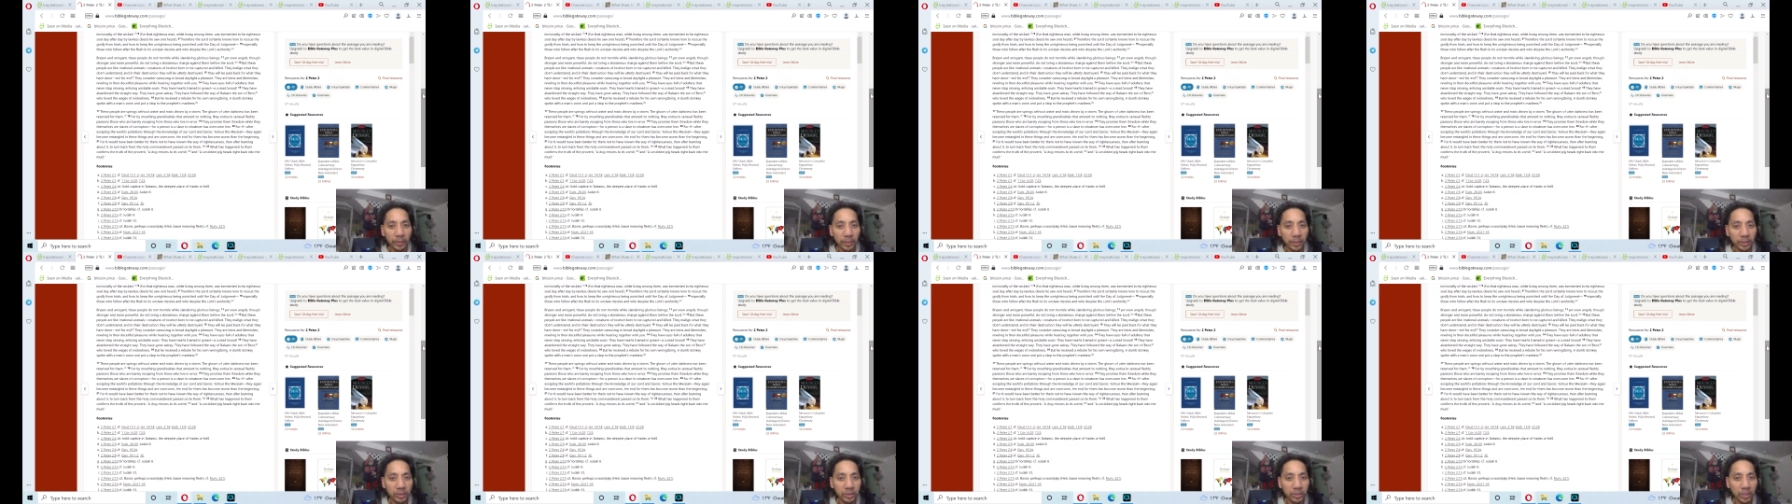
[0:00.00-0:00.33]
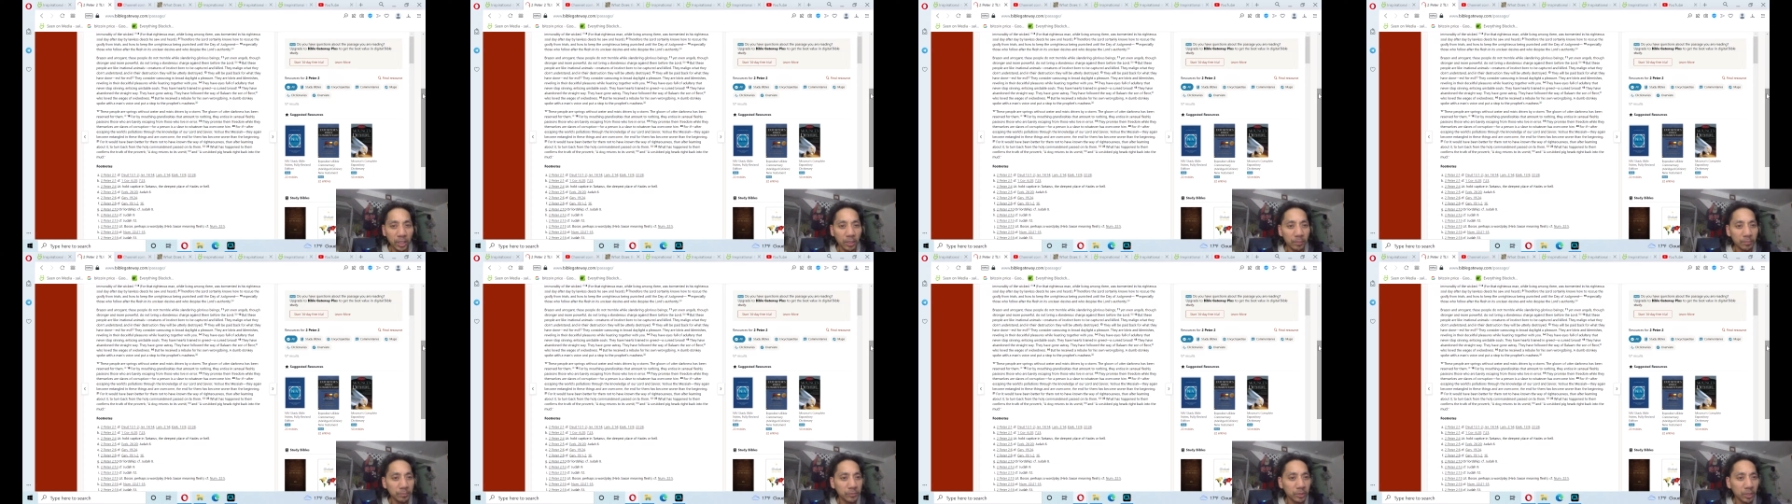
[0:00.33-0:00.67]
A
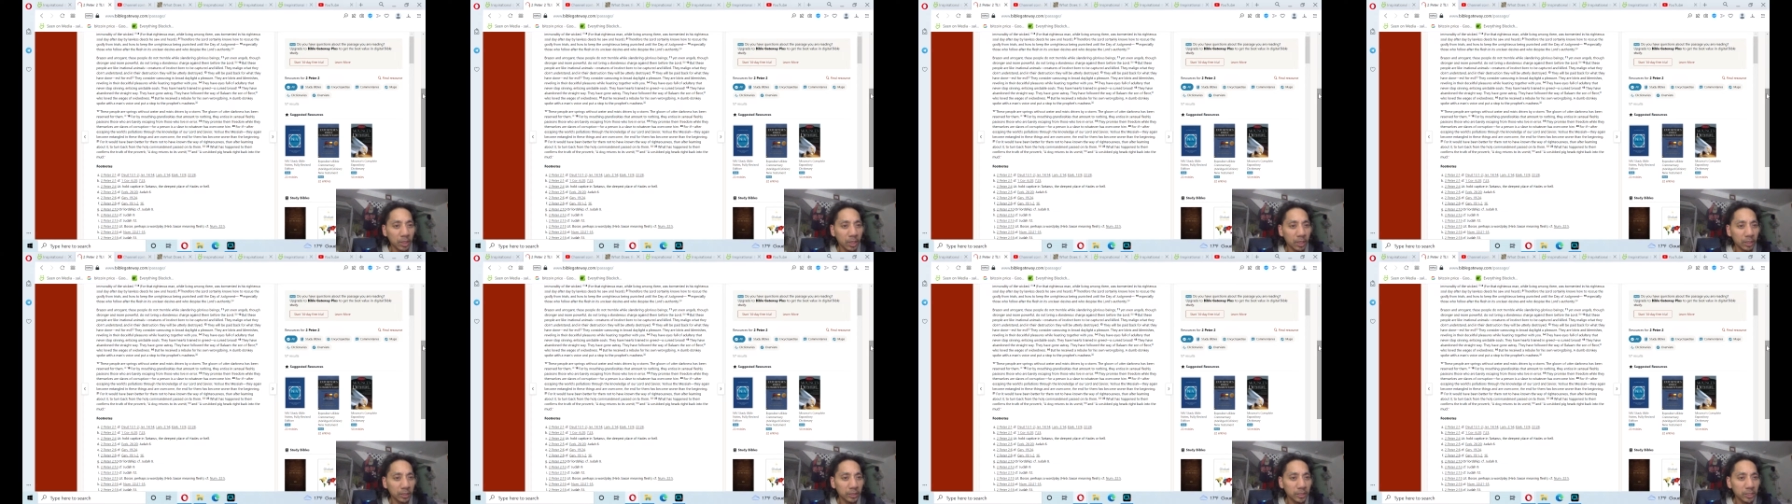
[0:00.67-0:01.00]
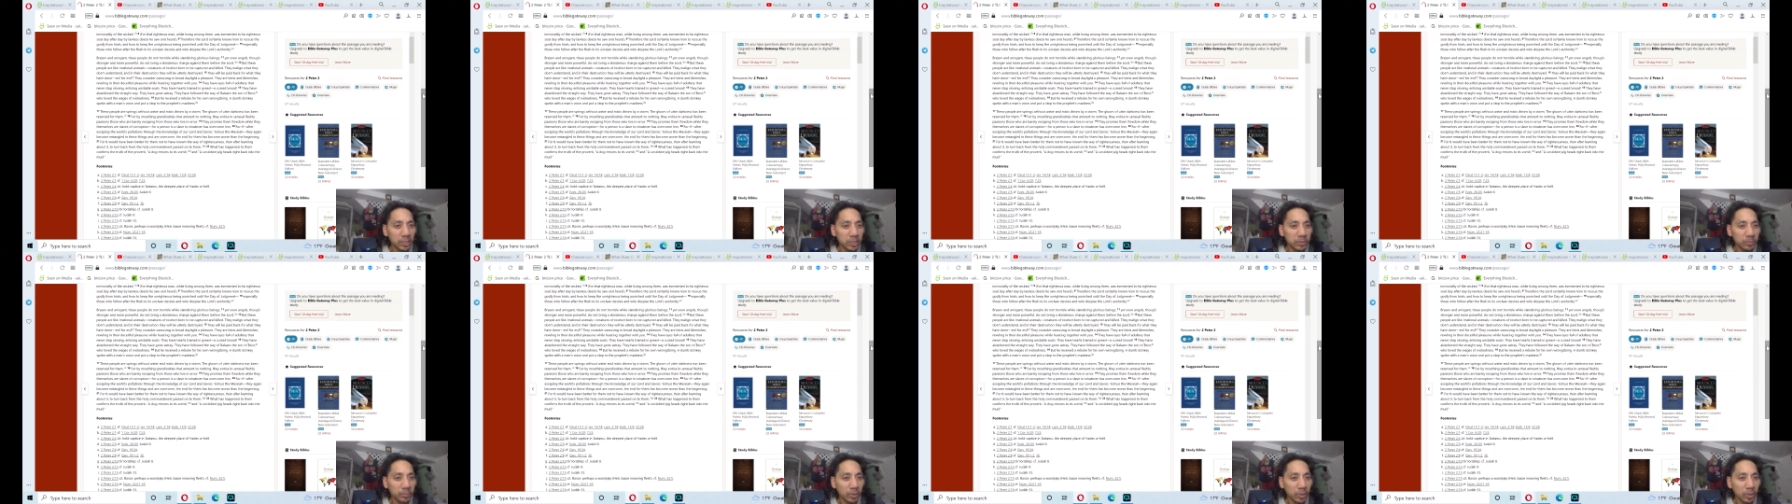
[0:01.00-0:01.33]
dumb donkey
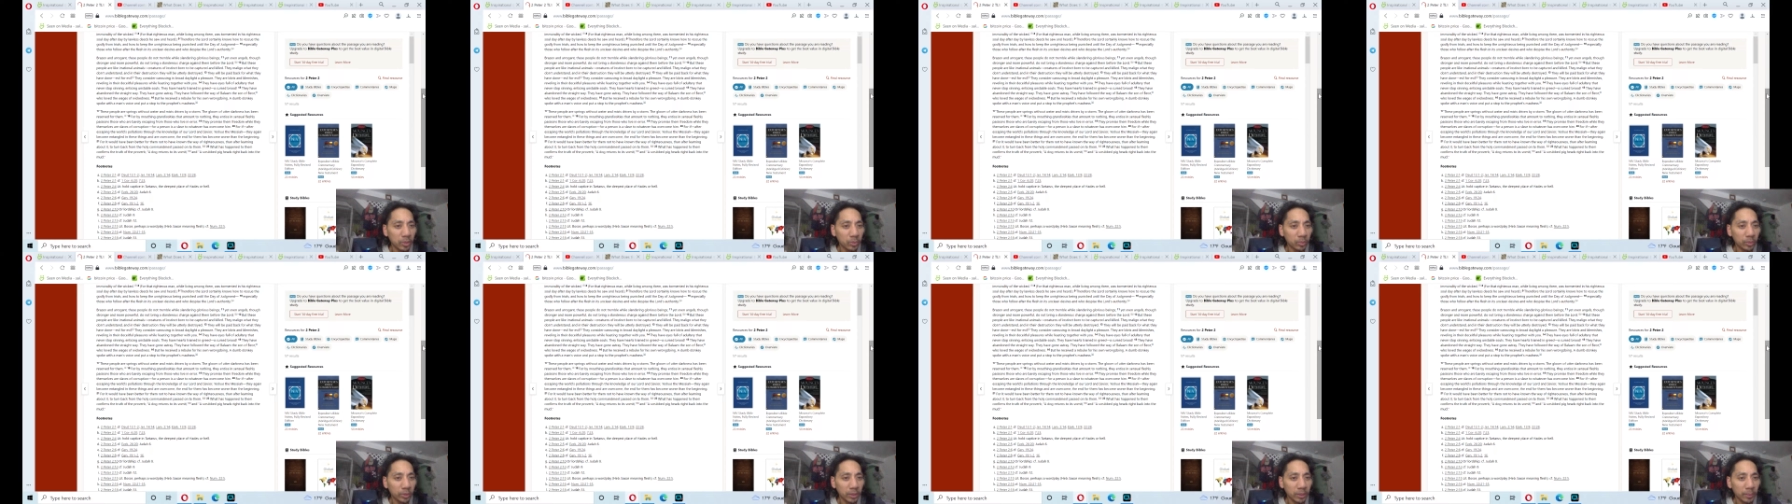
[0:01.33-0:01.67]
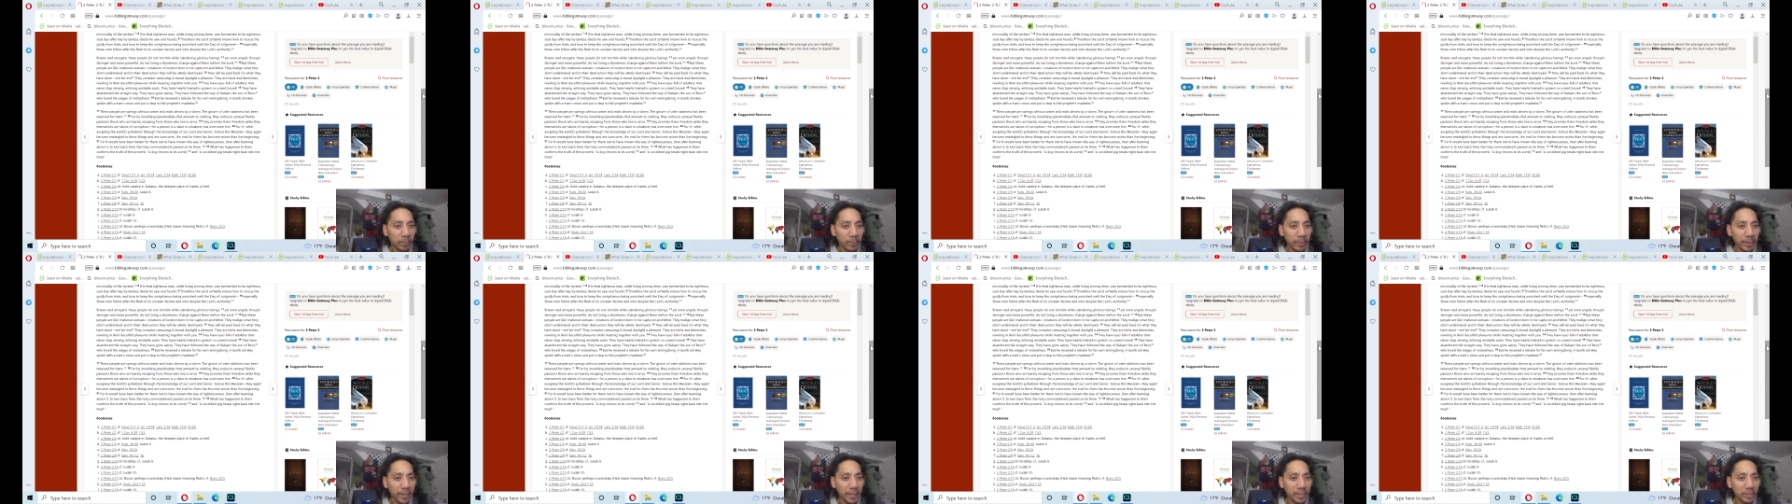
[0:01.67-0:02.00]
spoke with a
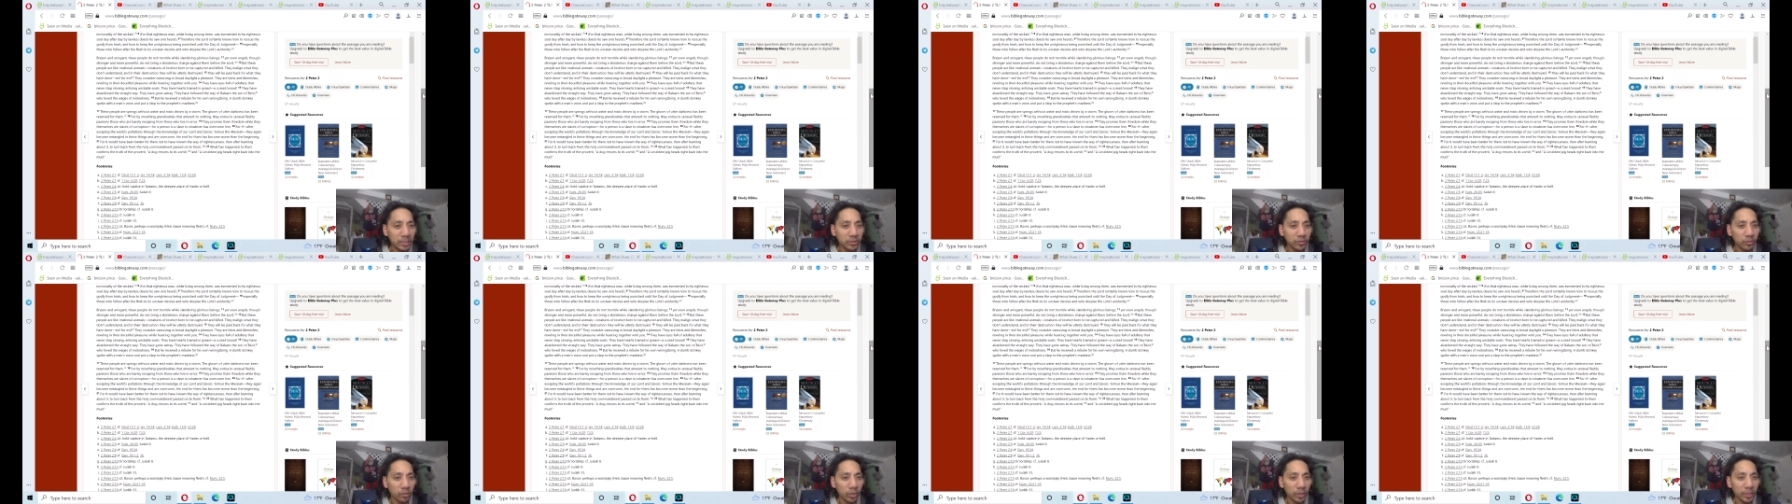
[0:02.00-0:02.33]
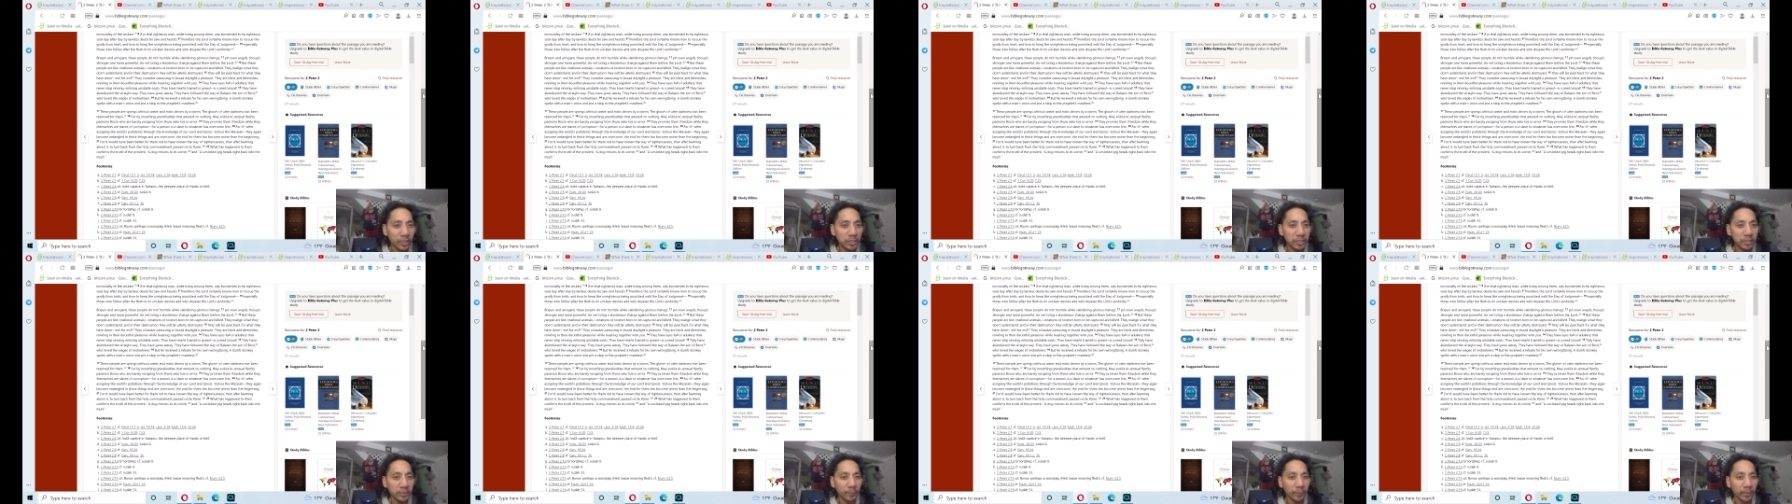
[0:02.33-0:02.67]
man's
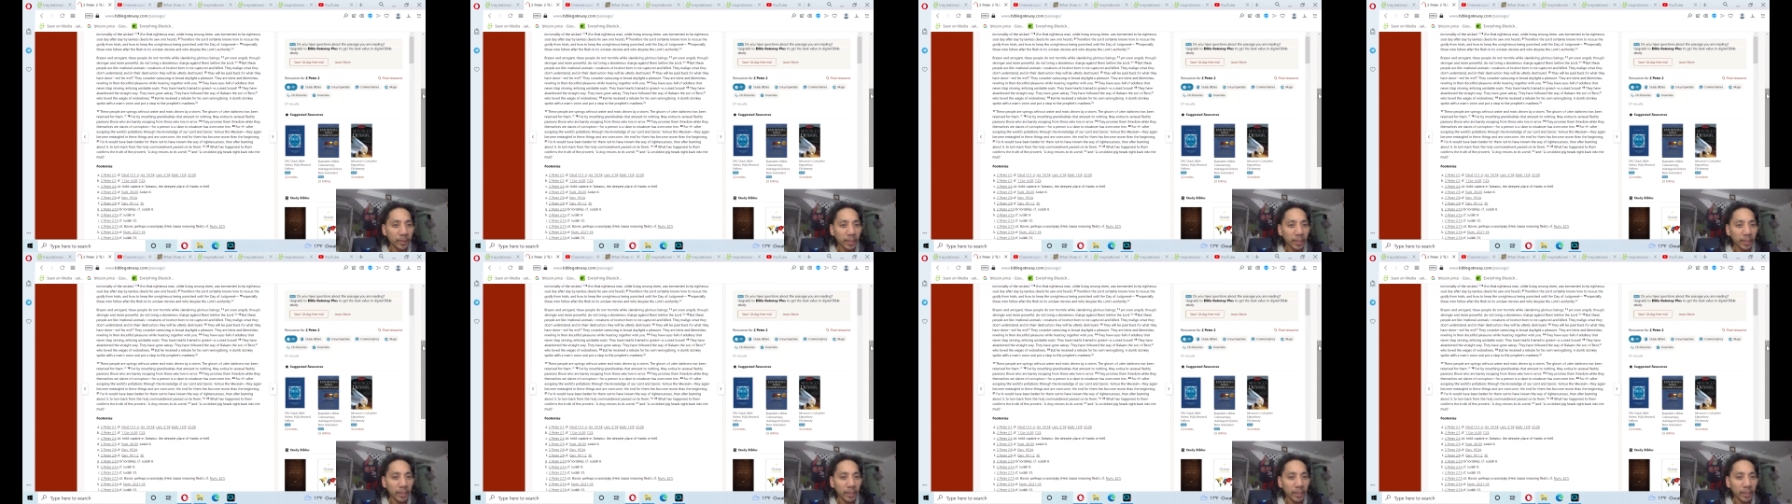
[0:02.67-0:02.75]
voice